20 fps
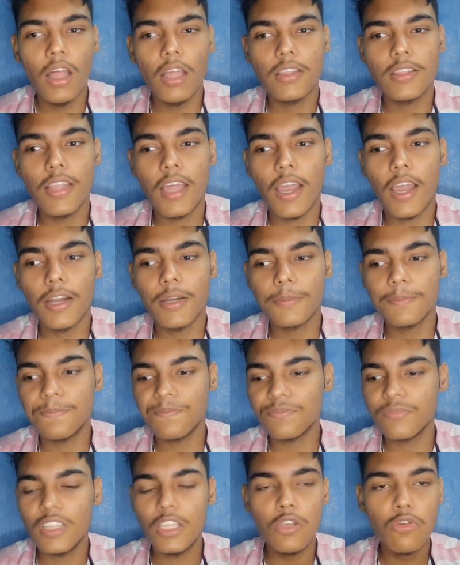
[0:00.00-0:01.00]
that
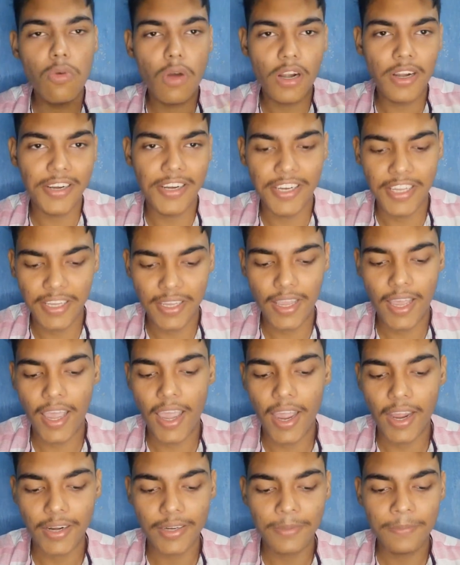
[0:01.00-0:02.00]
you are reading
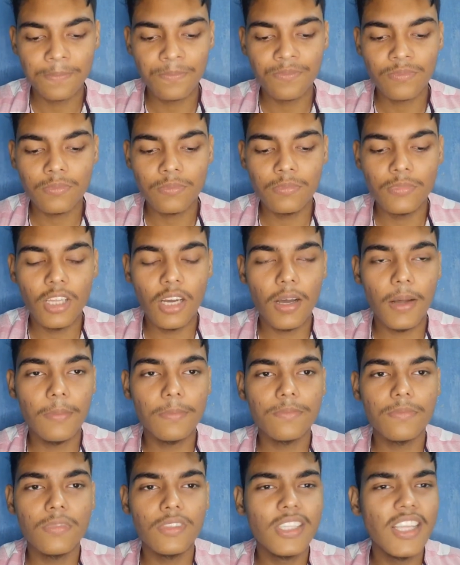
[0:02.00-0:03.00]
and
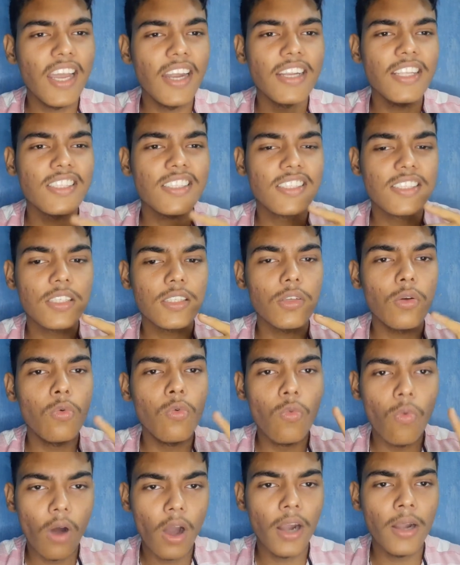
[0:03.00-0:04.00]
there is
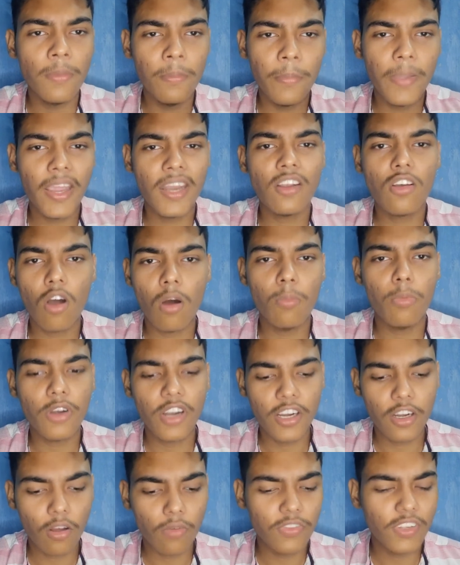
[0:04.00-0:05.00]
one main
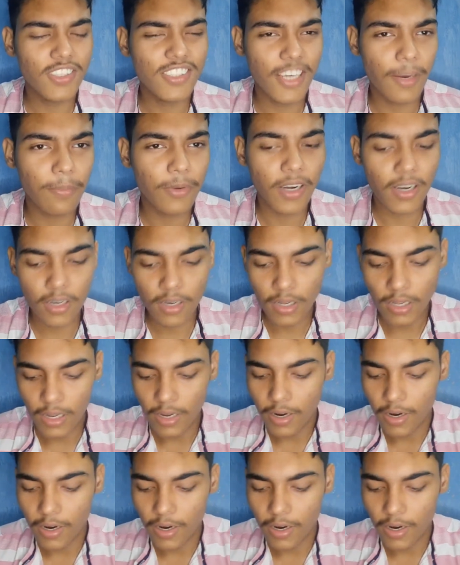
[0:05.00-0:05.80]
component of the chapter,